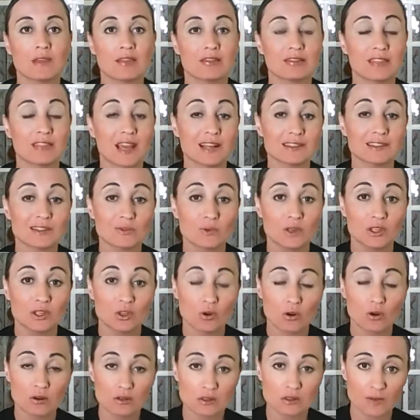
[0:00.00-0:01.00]
That's when
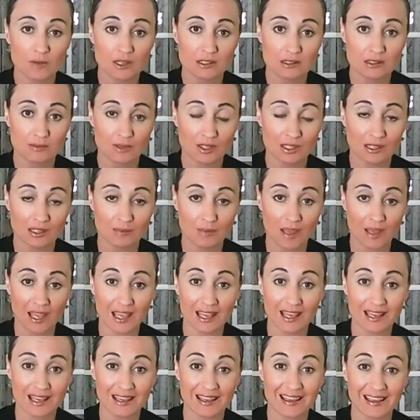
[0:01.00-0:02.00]
your responsibility to
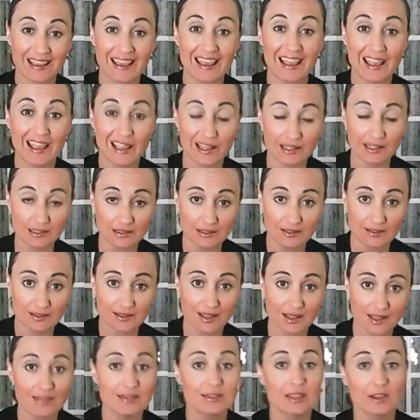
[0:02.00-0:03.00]
pay ends
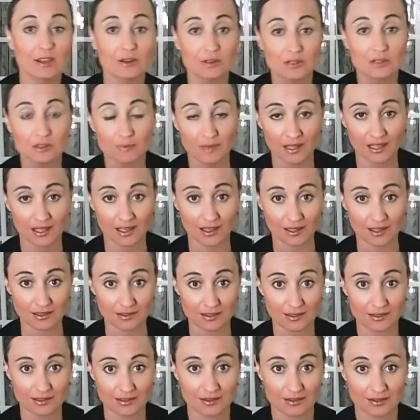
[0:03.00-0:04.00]
and theirs
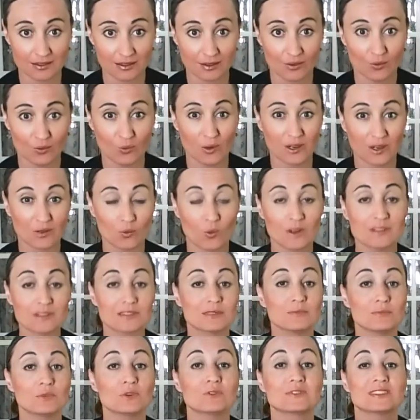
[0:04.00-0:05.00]
begins. Once
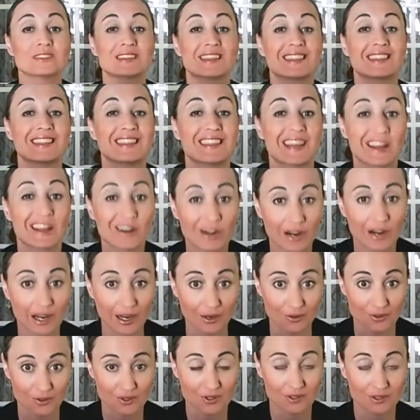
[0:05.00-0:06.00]
it moves to their
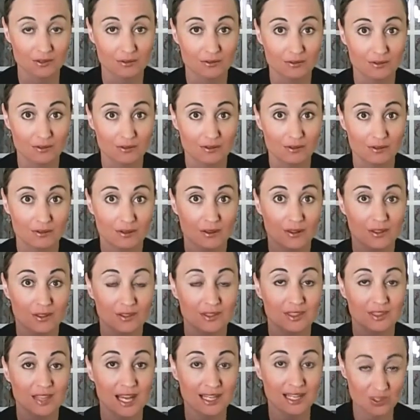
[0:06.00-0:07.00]
house,
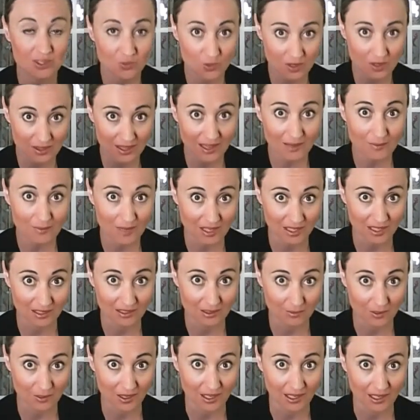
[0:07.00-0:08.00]
that's when they begin
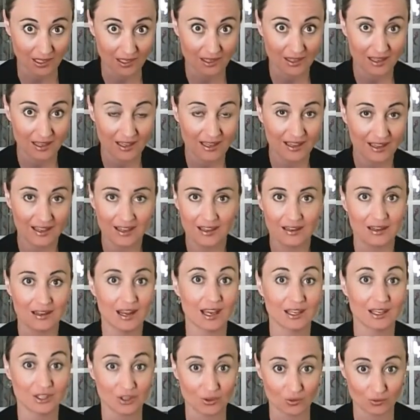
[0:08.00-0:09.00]
to pay,
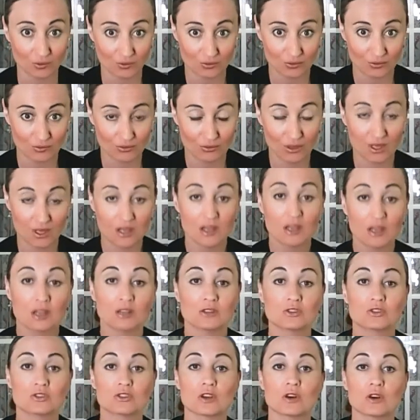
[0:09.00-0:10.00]
not you.
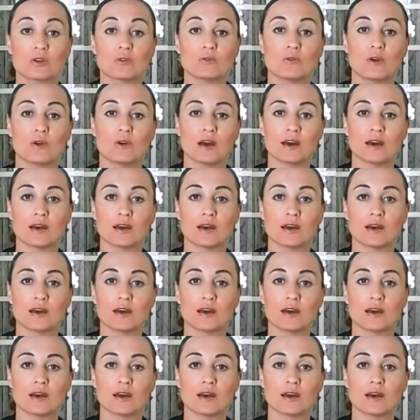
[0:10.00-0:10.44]
So